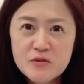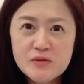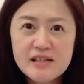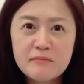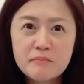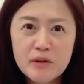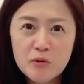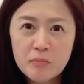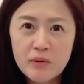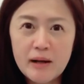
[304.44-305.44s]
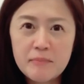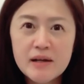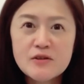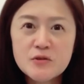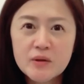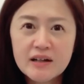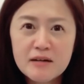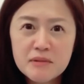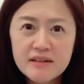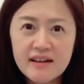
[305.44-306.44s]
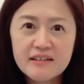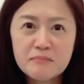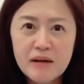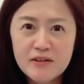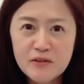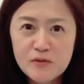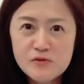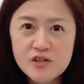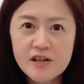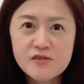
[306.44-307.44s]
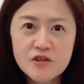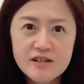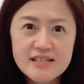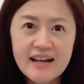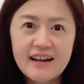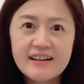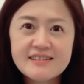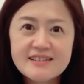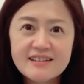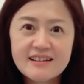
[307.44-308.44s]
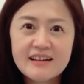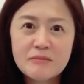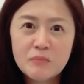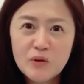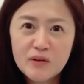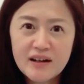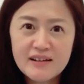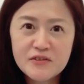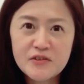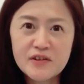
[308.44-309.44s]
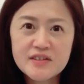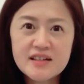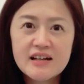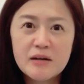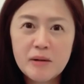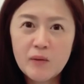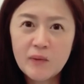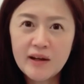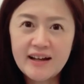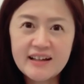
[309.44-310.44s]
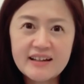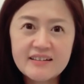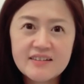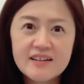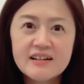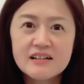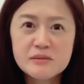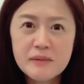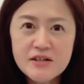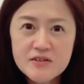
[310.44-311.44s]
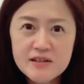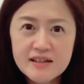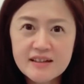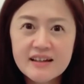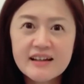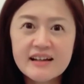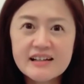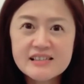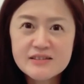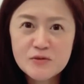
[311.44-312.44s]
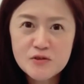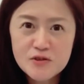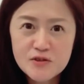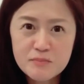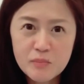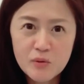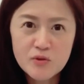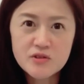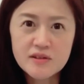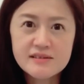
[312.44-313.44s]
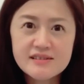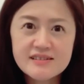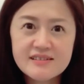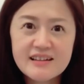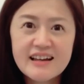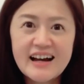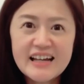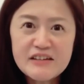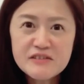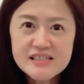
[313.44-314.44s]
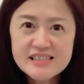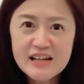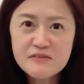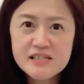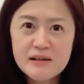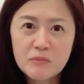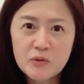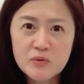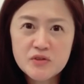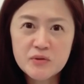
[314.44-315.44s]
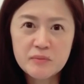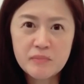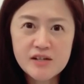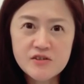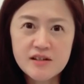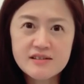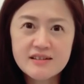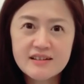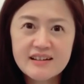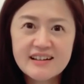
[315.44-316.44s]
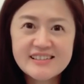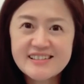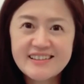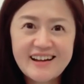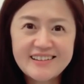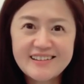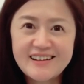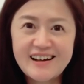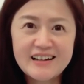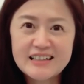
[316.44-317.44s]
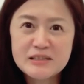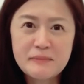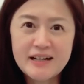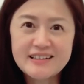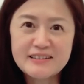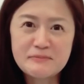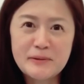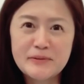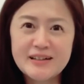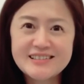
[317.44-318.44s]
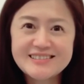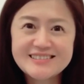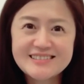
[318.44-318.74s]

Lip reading: do some meal prep to accommodate my new changing diet. More conscious about what I eat, especially its nutrition portions. I even save some grocery budget. It's another unexpected bonus.